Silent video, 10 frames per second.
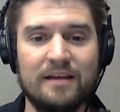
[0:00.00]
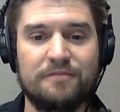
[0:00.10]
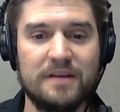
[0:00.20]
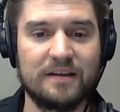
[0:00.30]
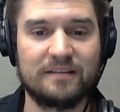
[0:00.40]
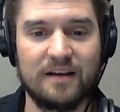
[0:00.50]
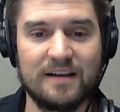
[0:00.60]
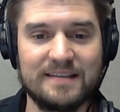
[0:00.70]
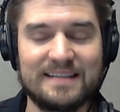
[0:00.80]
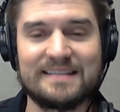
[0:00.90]
Phoenix
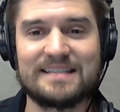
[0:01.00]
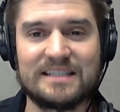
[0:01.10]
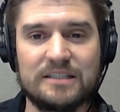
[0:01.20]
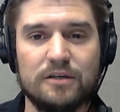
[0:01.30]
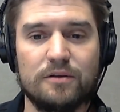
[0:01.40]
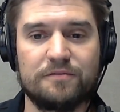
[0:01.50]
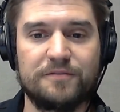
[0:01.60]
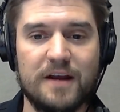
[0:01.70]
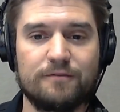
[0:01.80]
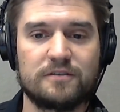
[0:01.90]
Suns still the
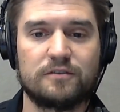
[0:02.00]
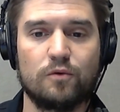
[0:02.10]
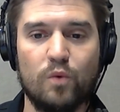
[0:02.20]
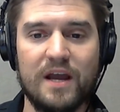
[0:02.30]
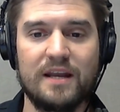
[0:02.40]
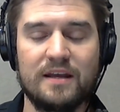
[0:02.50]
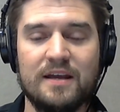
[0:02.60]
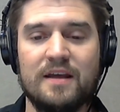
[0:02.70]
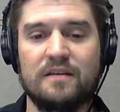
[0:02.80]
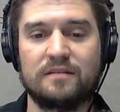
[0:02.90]
favorites to win
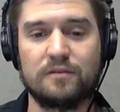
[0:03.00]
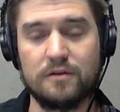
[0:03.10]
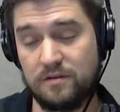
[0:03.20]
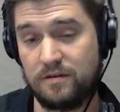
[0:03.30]
the series.